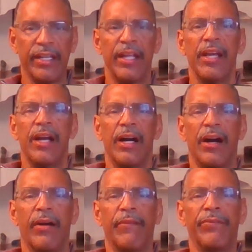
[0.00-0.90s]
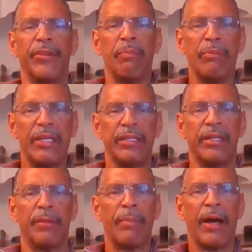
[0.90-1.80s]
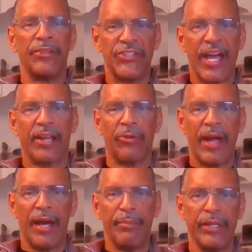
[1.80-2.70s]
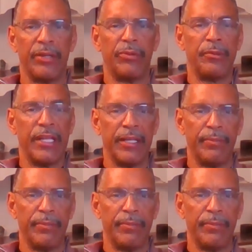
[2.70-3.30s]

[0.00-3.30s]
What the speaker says: of the meaning about Zacheriah being redeemed